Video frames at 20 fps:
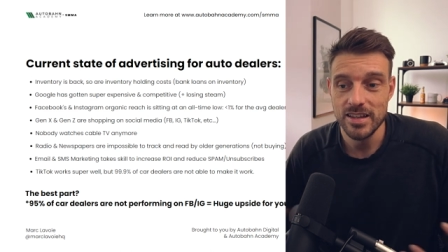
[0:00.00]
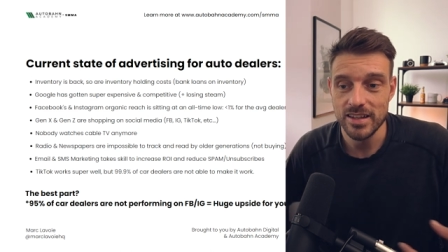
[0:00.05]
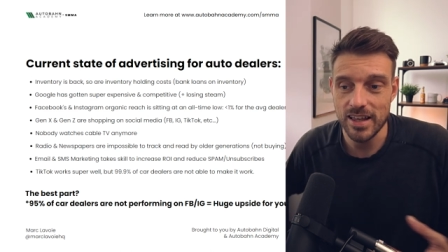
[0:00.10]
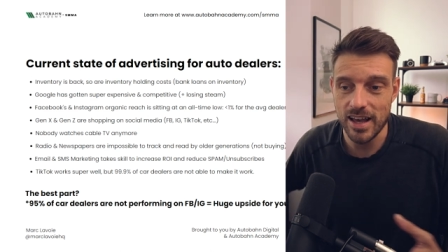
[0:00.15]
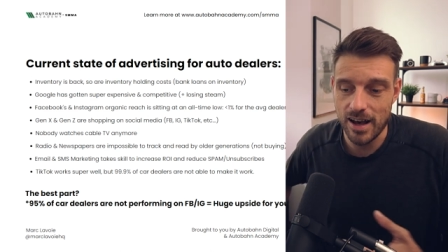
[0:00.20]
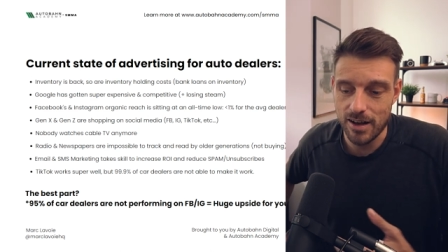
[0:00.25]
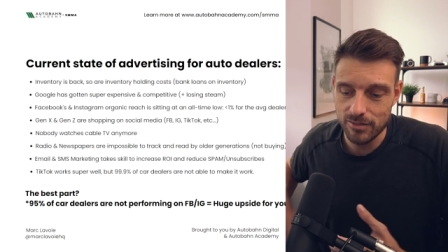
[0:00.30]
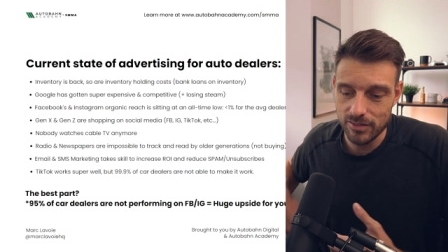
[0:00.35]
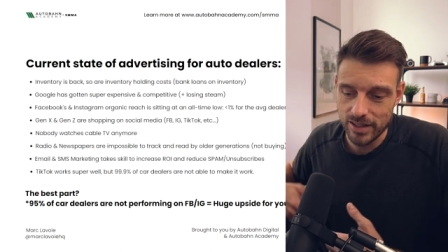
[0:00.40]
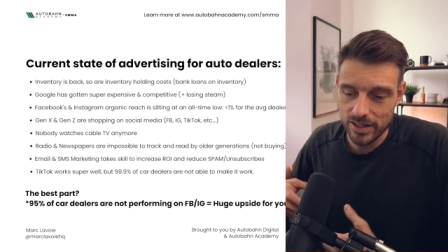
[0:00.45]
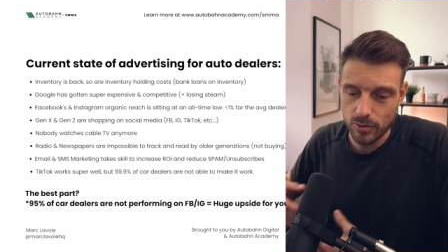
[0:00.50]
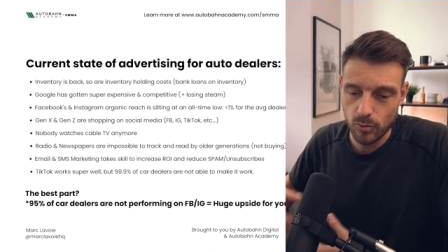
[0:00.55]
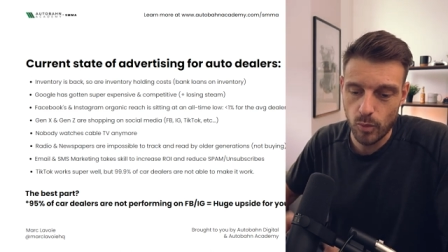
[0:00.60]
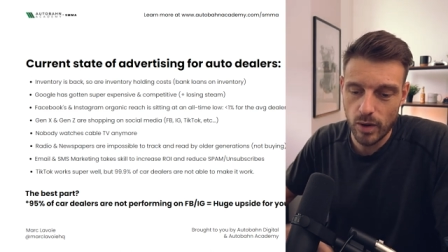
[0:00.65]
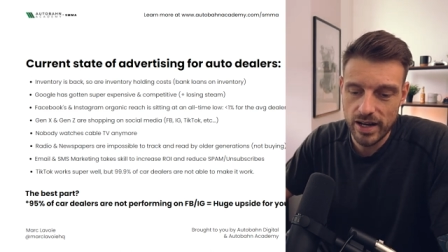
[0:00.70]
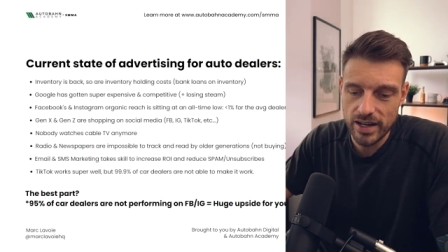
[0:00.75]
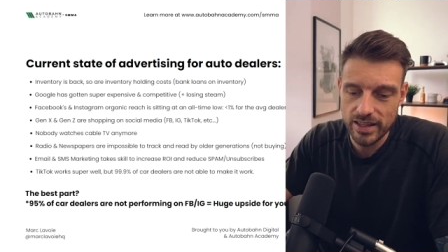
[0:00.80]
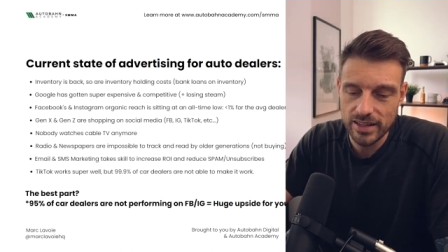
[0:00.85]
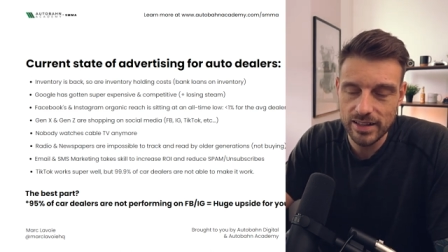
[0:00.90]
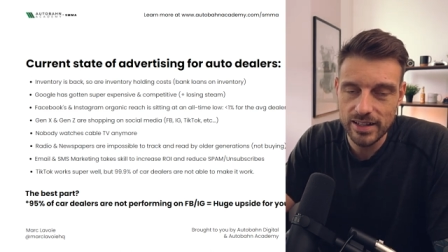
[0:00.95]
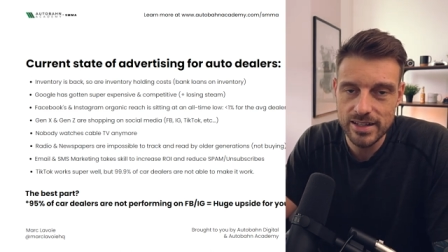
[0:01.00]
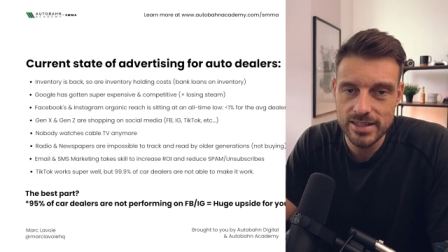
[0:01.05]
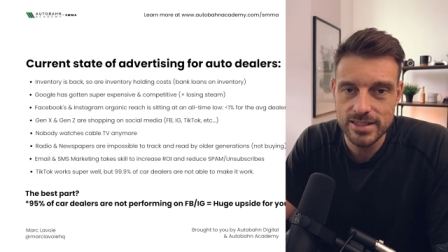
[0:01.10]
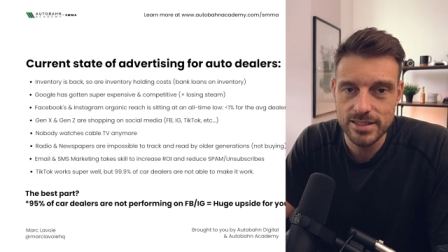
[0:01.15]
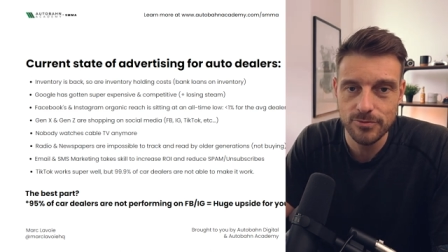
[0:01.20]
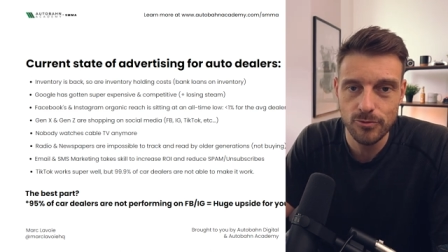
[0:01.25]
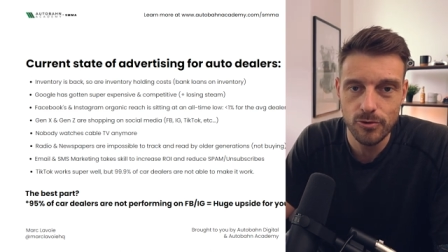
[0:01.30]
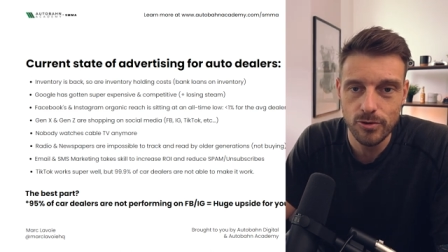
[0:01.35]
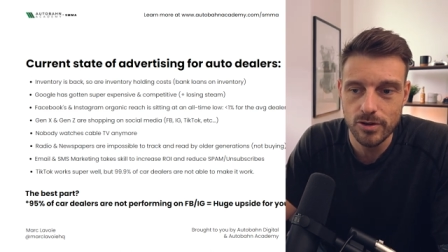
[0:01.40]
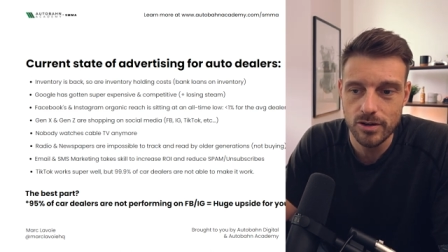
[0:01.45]
They have like waiting
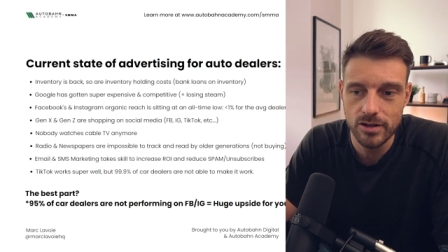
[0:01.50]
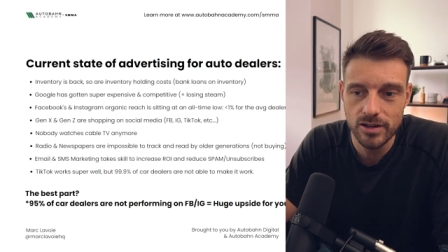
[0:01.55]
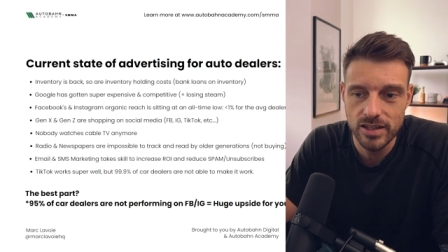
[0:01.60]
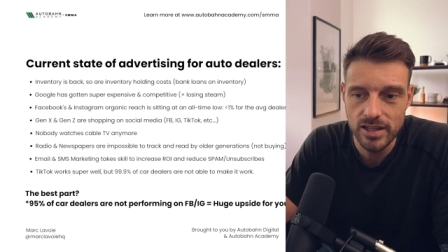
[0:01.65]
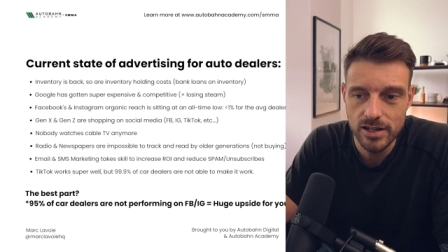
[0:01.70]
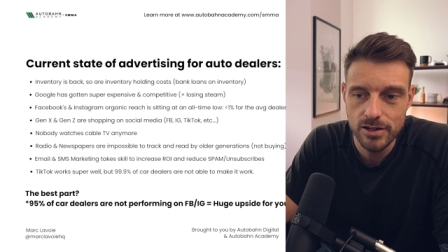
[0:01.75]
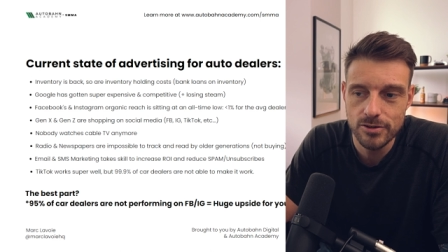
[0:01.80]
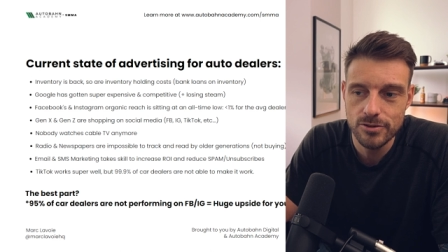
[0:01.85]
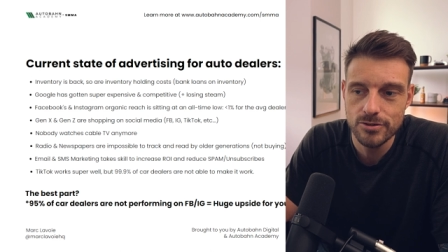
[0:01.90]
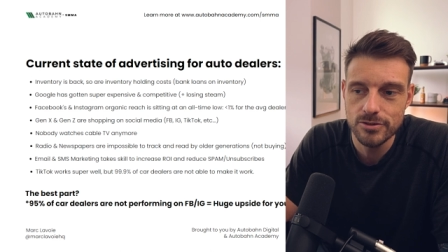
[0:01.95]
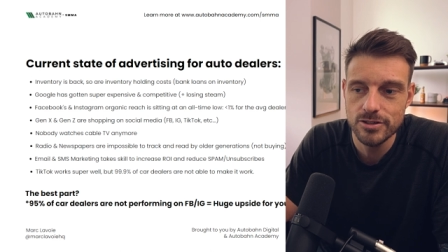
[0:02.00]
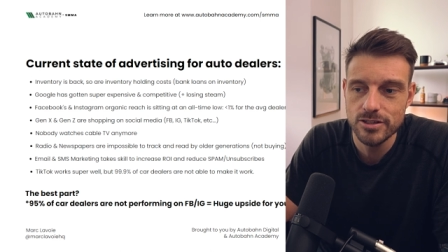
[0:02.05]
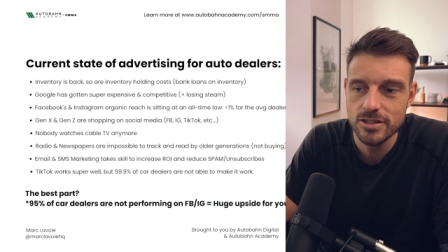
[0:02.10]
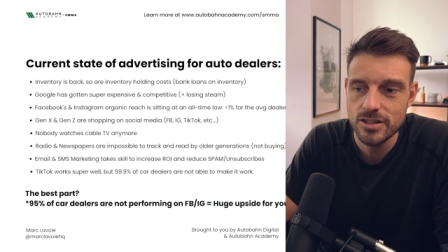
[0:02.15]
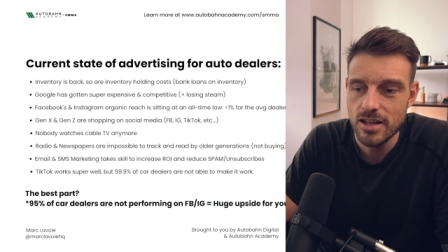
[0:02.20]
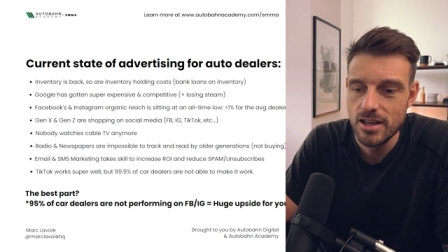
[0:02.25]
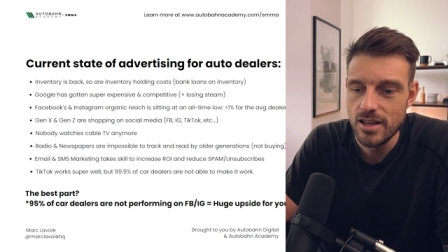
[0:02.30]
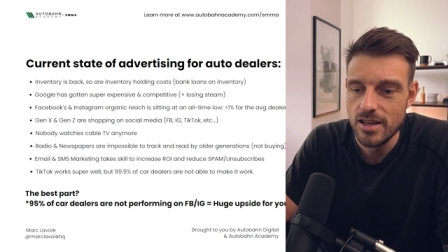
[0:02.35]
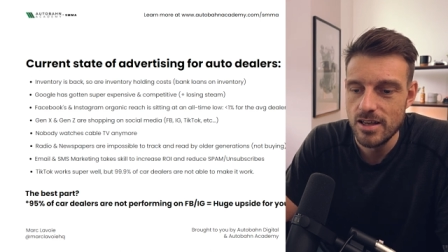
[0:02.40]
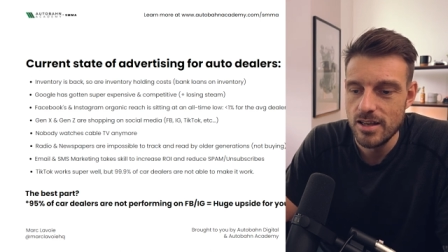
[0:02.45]
lists for years.